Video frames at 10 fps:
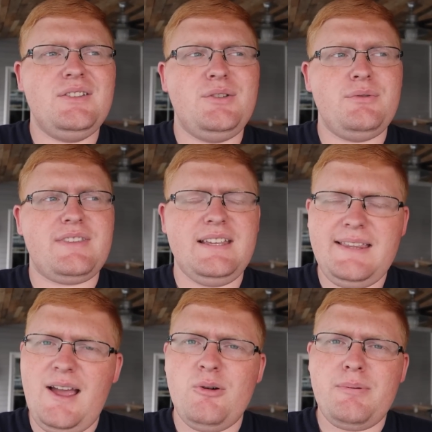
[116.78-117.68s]
to sit
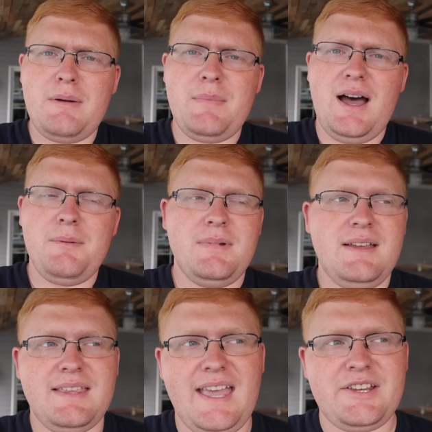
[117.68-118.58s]
down with my mom,
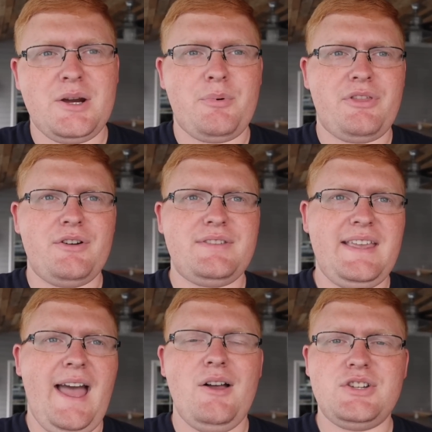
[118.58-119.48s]
catch up with her,
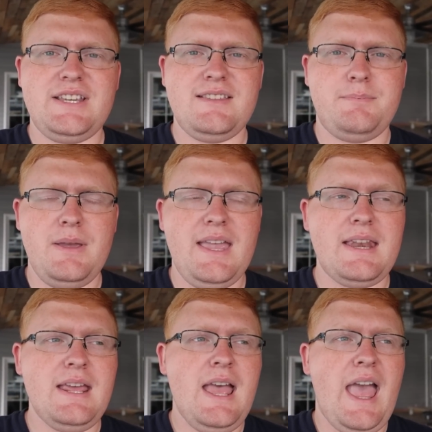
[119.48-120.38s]
see how she's been,